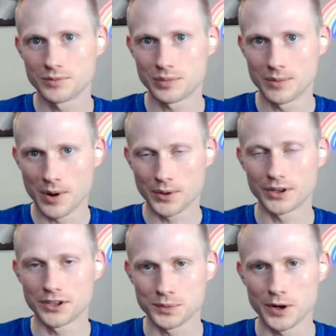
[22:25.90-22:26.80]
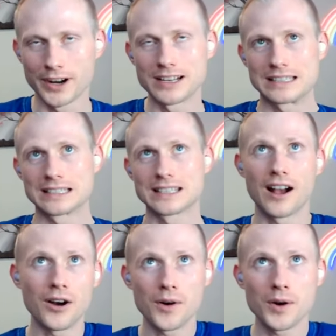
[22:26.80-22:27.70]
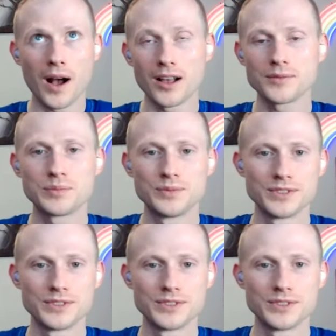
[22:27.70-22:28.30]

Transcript: promoters where it's just like, oh, I'll